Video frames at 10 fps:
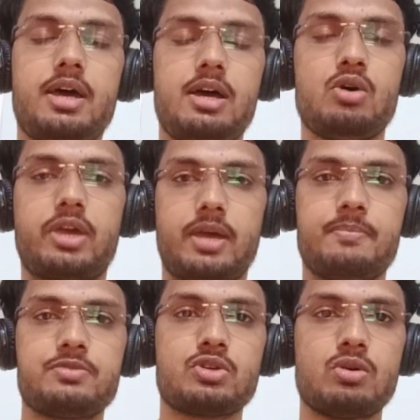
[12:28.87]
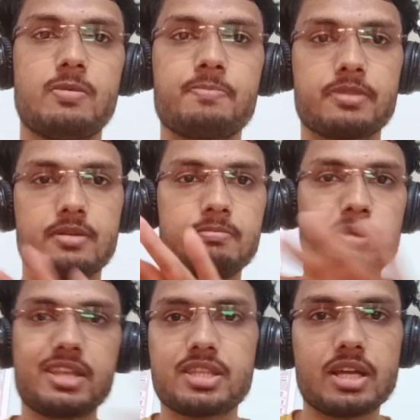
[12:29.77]
Okay, so
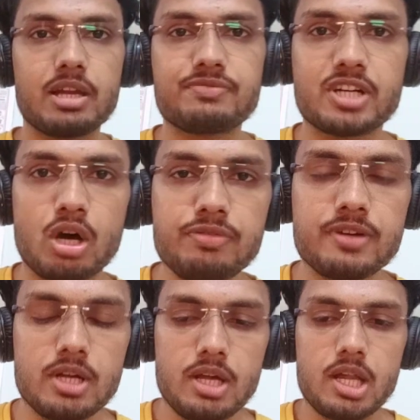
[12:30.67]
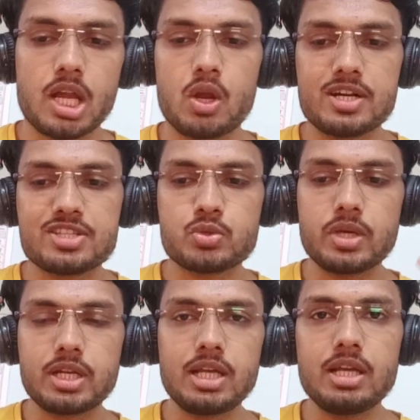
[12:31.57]
big thing lifted off. Now let's
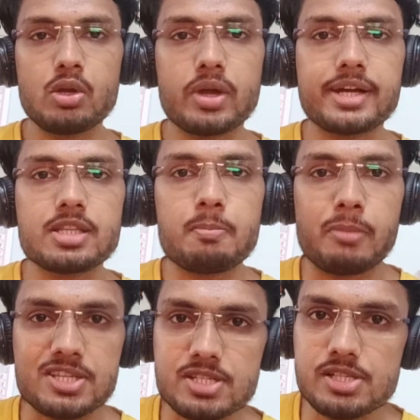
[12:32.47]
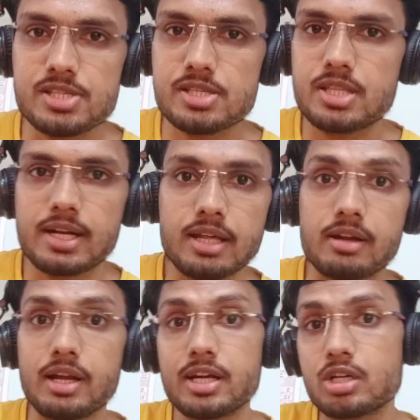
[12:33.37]
quickly look at the muscles that are
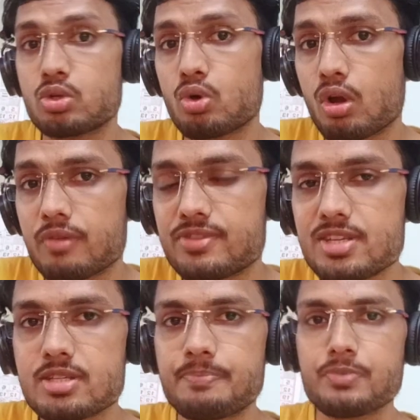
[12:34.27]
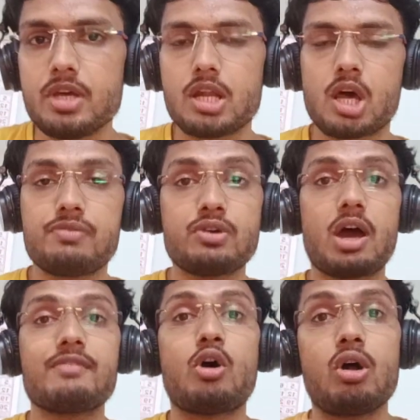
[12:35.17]
related to all of this. Now if you
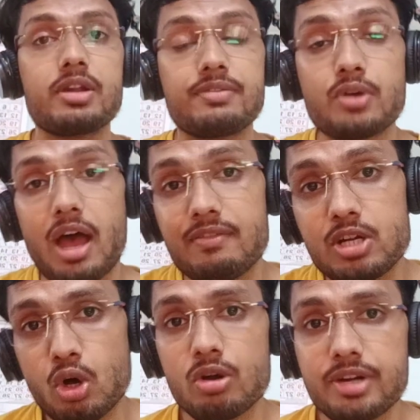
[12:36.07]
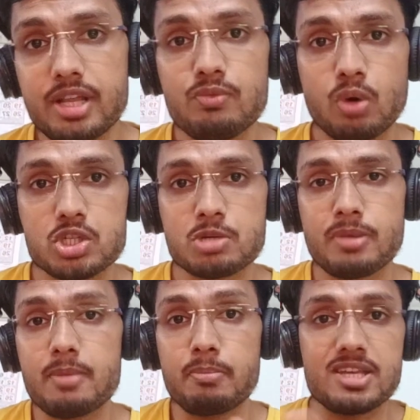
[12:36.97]
haven't already watched
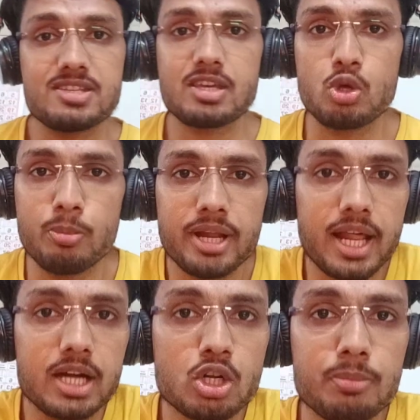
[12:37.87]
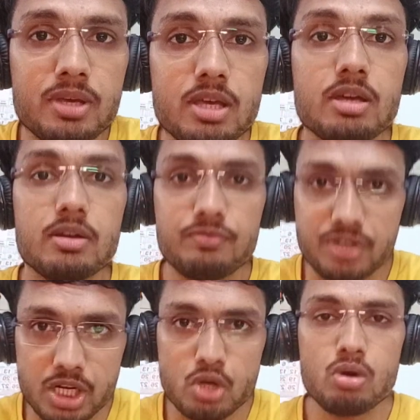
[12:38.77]
my basic human anatomy
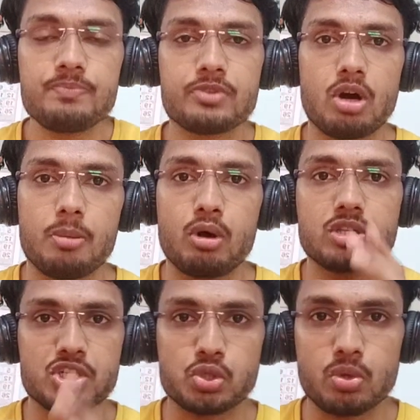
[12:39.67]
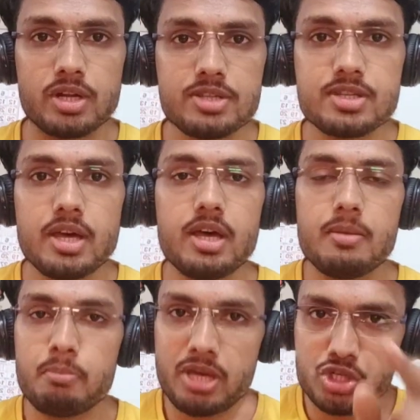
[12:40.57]
video about the shoulders,
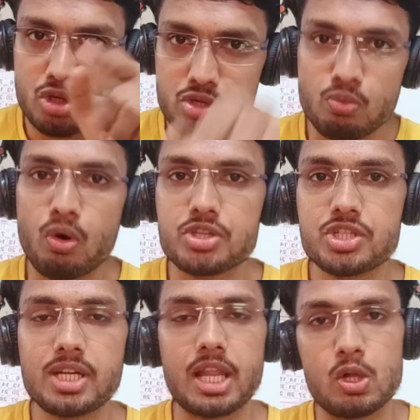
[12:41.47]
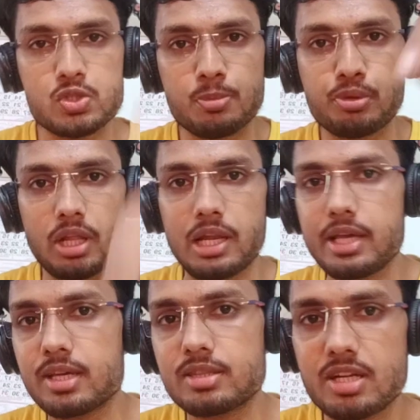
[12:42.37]
make sure you watch it. I'll also put a
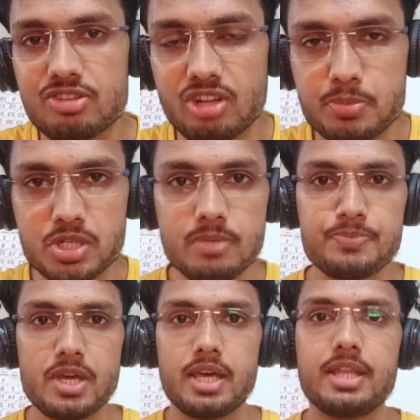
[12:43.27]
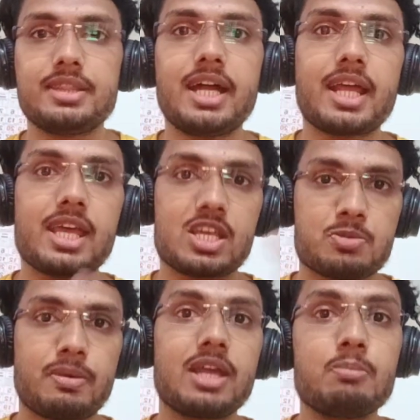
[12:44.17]
link in the description. In that I
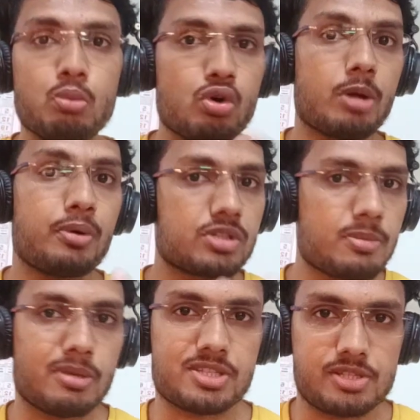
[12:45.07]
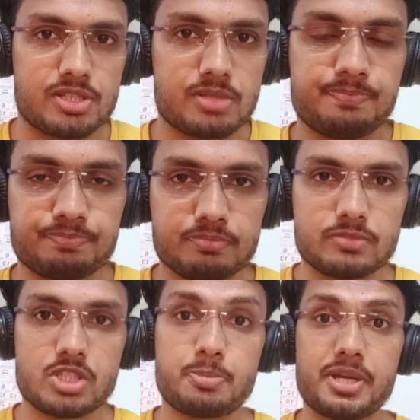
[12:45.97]
explain more about the muscles,
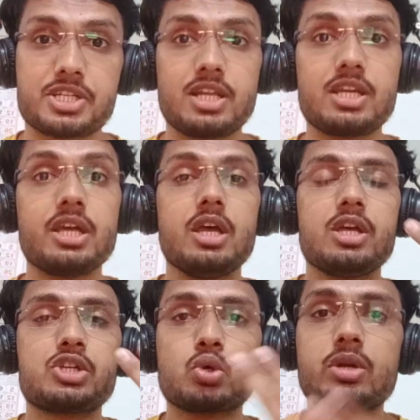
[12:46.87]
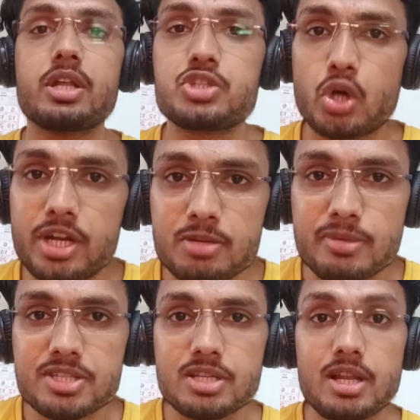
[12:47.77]
especially shoulder joint
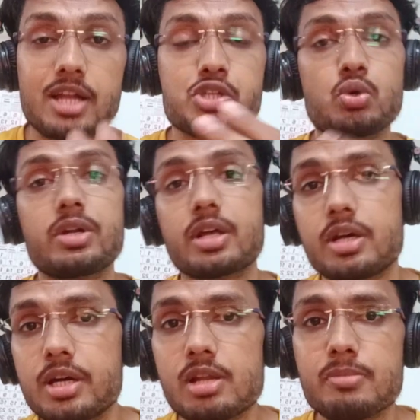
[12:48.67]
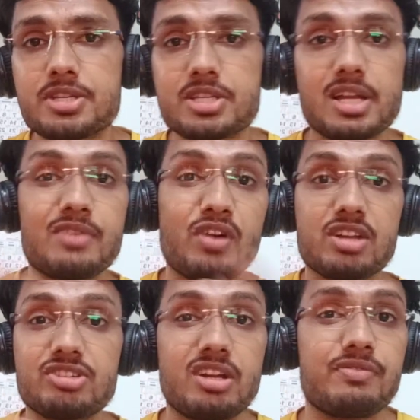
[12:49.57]
muscle and shoulder girdle muscle, and what
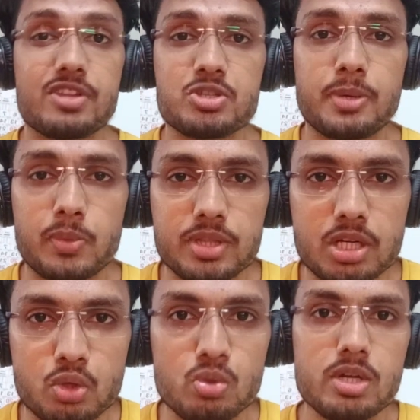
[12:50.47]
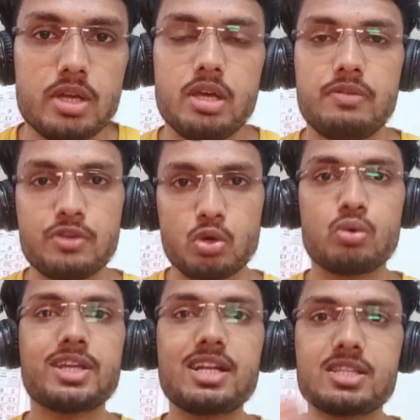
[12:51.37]
is the difference between the two. If you know
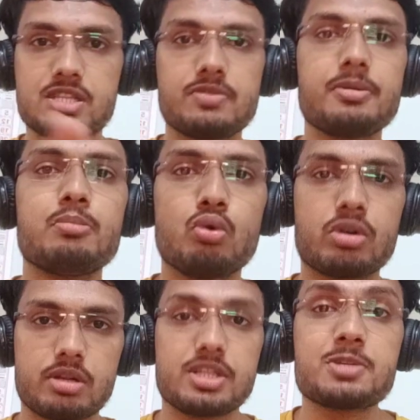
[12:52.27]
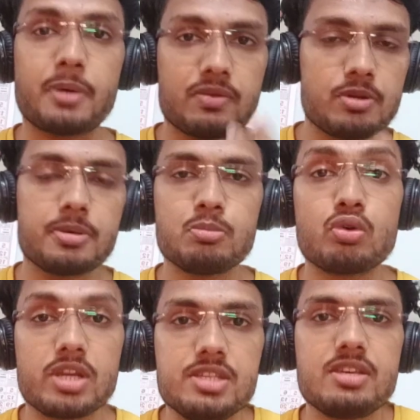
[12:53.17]
that, this part will be
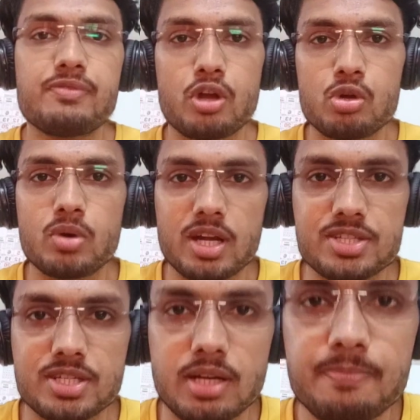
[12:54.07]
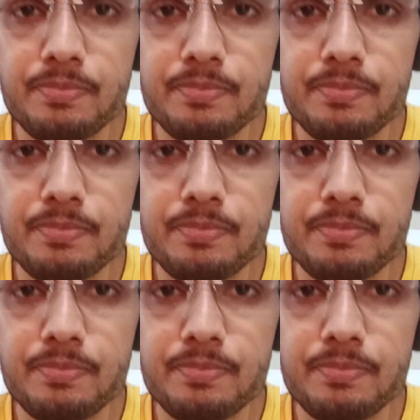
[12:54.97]
more easy for you to understand.